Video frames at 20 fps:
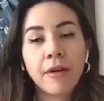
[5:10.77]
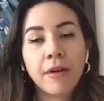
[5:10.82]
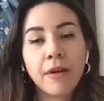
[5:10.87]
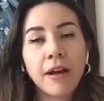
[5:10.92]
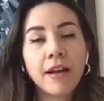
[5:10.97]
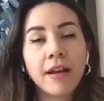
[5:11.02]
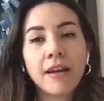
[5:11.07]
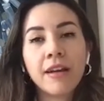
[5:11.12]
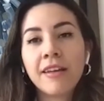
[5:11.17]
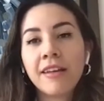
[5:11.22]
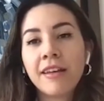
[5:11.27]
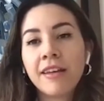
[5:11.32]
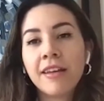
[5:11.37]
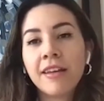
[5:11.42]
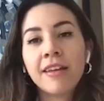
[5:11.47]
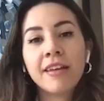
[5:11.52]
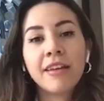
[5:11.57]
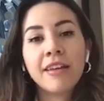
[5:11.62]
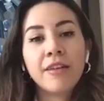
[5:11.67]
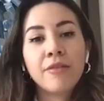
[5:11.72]
but
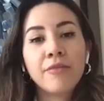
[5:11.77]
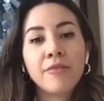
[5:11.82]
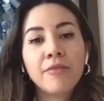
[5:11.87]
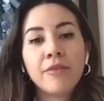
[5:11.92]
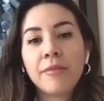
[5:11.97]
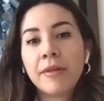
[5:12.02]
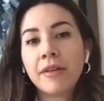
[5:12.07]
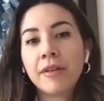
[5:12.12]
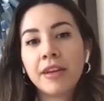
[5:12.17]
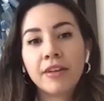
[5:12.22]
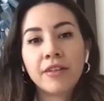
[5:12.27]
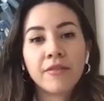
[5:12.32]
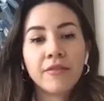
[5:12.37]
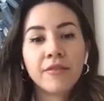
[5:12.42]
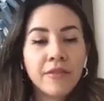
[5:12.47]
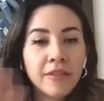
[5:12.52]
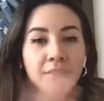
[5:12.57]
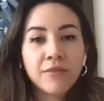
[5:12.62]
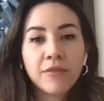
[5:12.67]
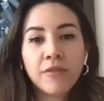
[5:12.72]
we've been hearing
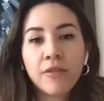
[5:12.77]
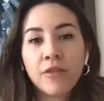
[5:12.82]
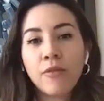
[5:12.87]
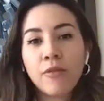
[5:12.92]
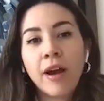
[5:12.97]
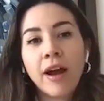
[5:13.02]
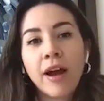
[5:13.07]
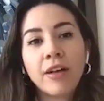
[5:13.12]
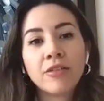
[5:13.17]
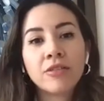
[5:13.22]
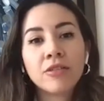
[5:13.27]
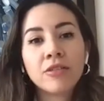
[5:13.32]
this for a while.